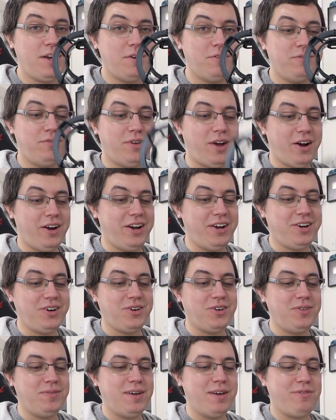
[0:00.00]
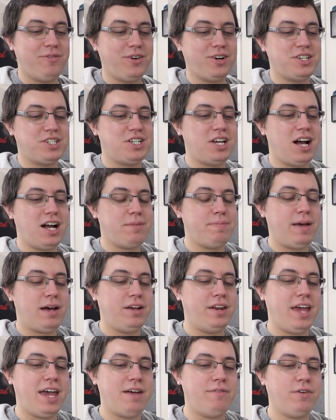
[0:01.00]
Very cool. My first shock
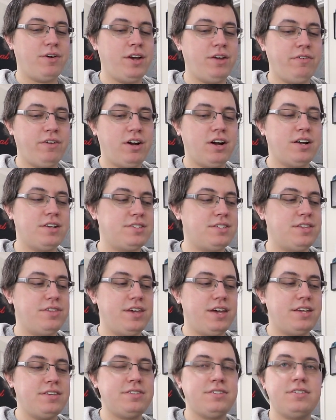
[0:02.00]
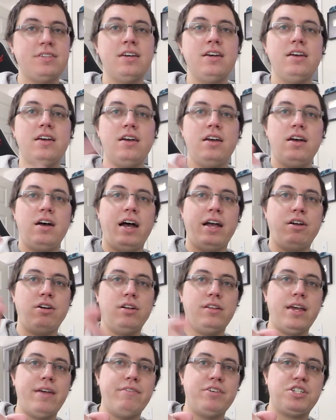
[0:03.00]
mount ever in regards to this. I
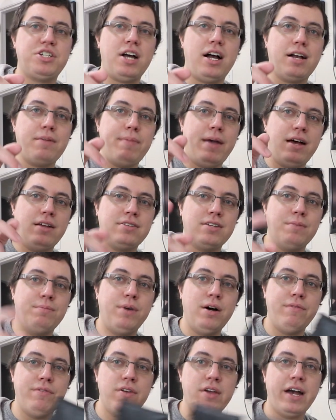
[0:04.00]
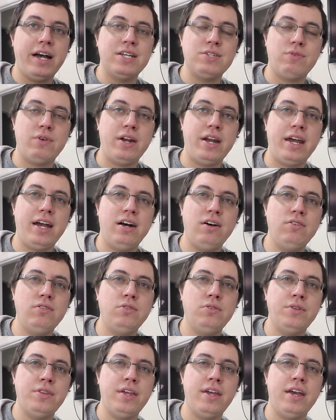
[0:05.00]
currently have a shock mount above you guys right now
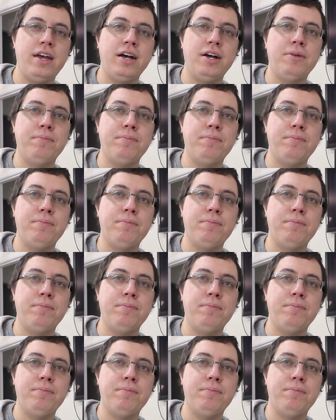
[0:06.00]
on the